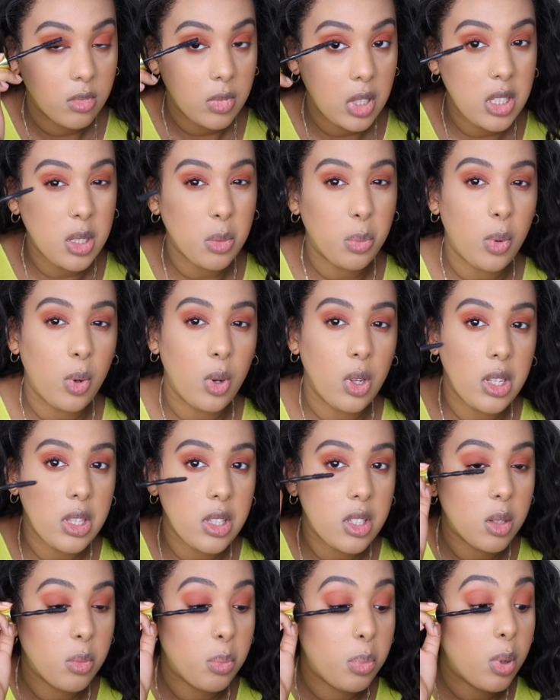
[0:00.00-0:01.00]
It's
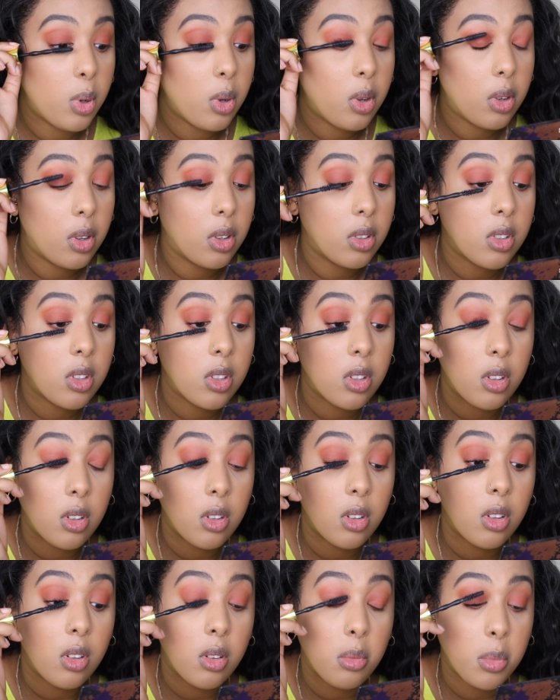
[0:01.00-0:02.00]
important to put
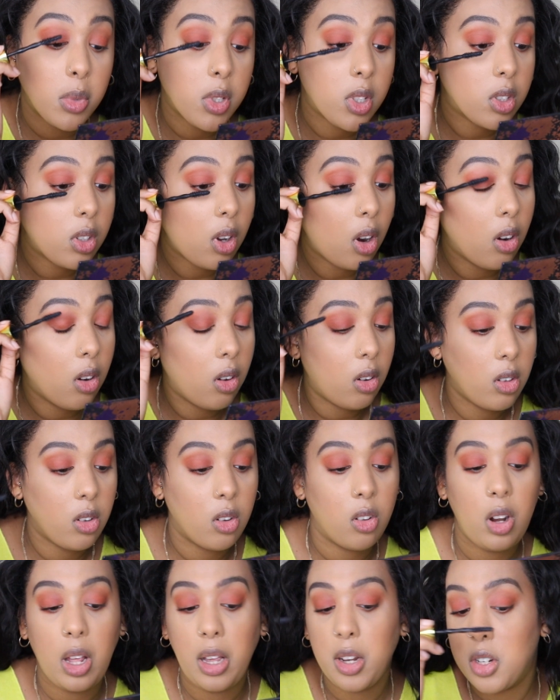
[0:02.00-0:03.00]
mascara on
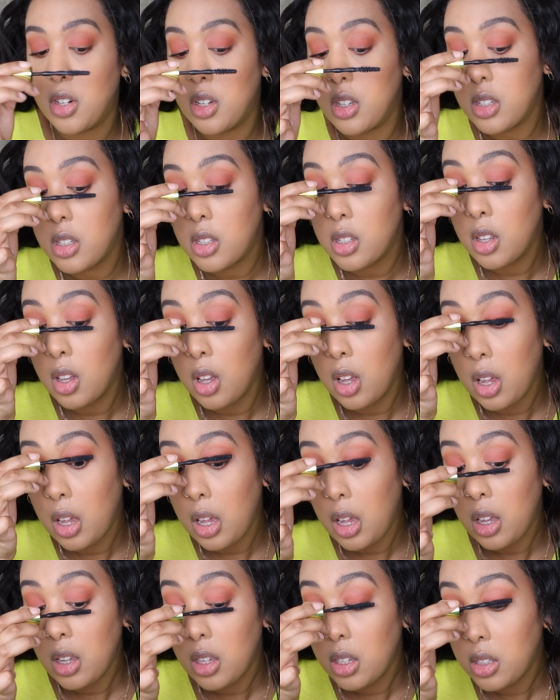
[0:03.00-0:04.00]
your lashes
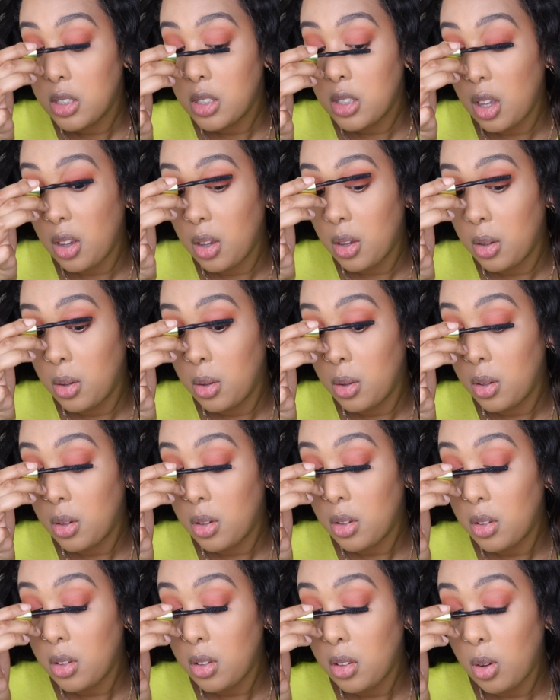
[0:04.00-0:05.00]
so
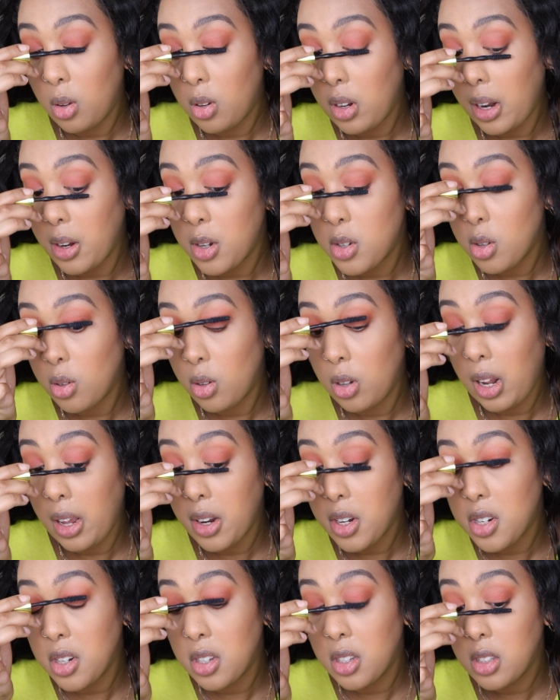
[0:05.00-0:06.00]
your natural
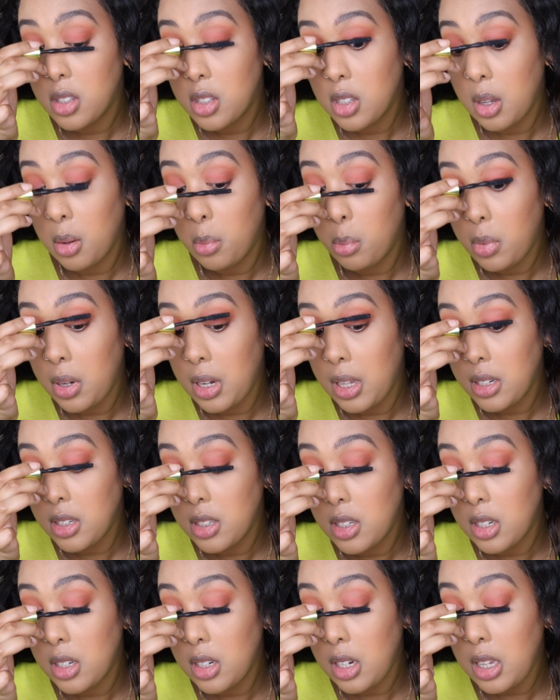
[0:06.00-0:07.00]
lashes can
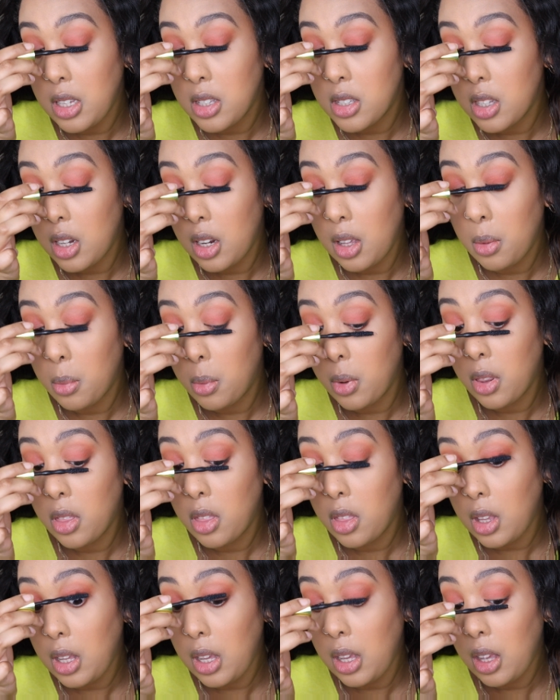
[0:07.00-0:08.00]
blend in easily
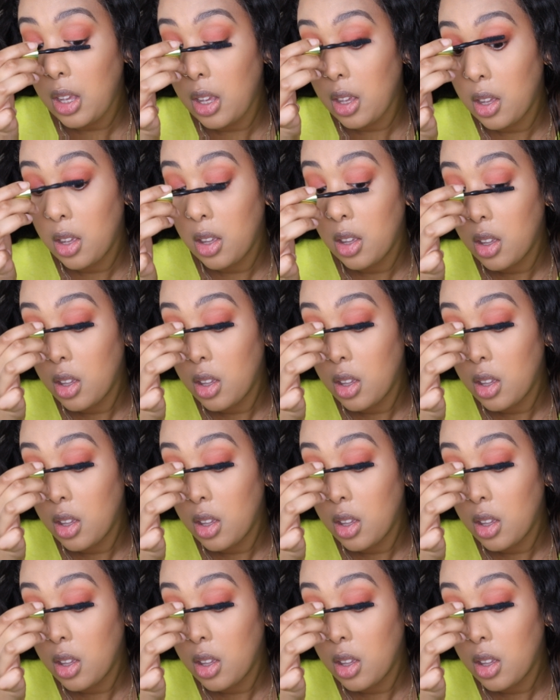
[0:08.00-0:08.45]
with the